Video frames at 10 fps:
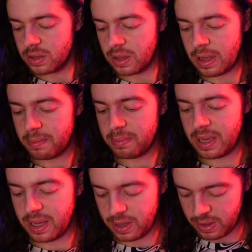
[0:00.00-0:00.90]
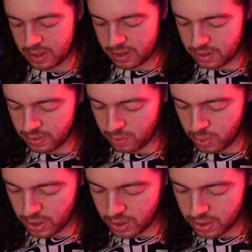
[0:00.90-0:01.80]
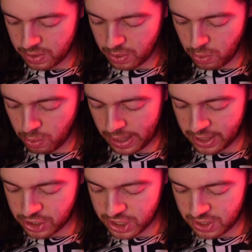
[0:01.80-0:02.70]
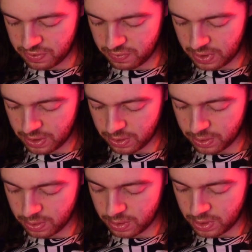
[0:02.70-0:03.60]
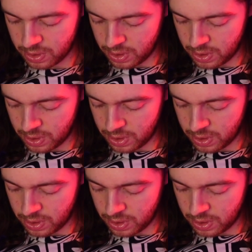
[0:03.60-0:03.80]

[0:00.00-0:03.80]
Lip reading: work on the Wei Qi field.